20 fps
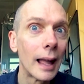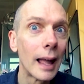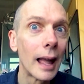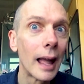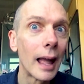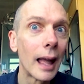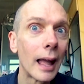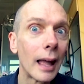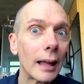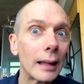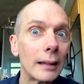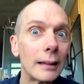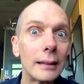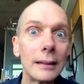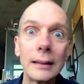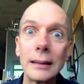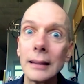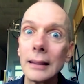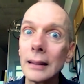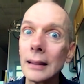
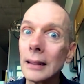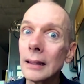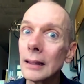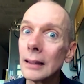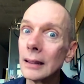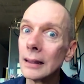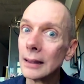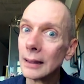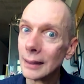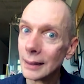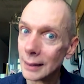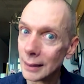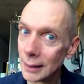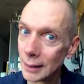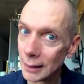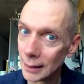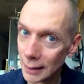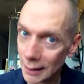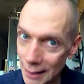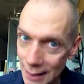And
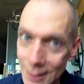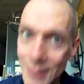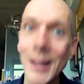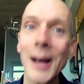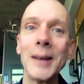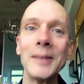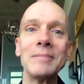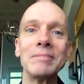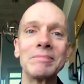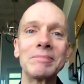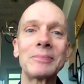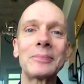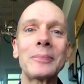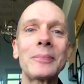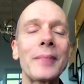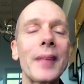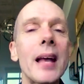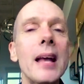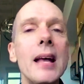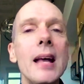he's done.
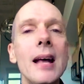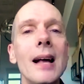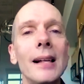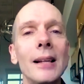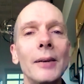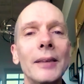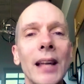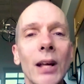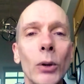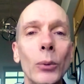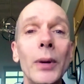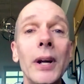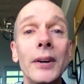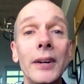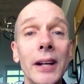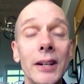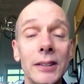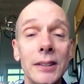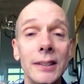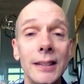Okay, we
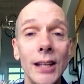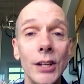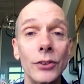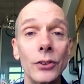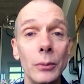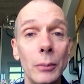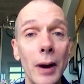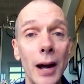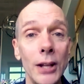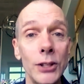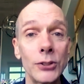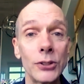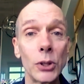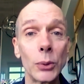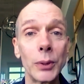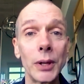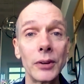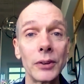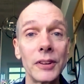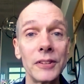are here today to remind you
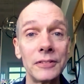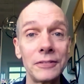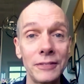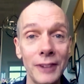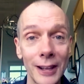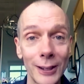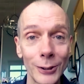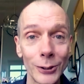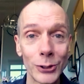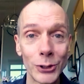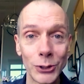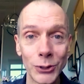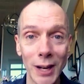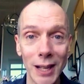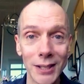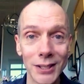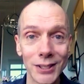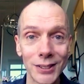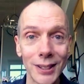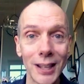that we are in the final
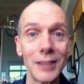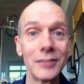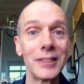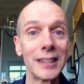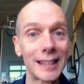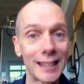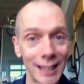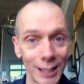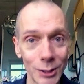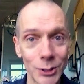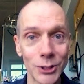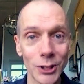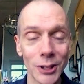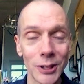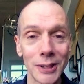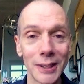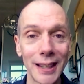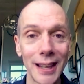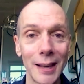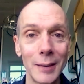stretch of the
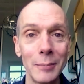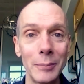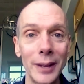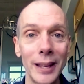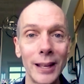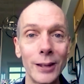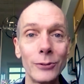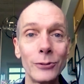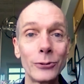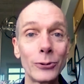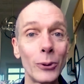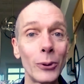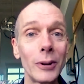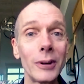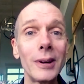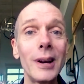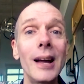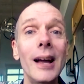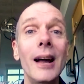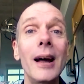Kickstarter campaign
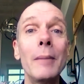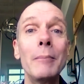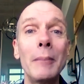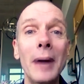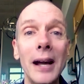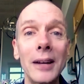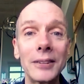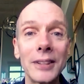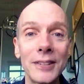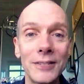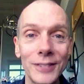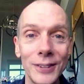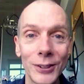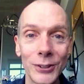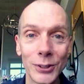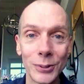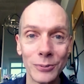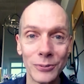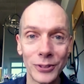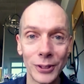for Mildly
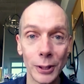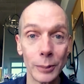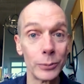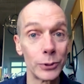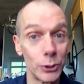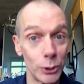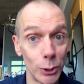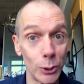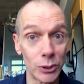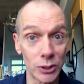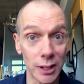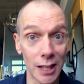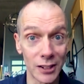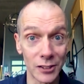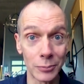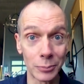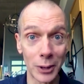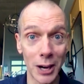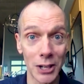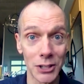Fearsome Films' new slate of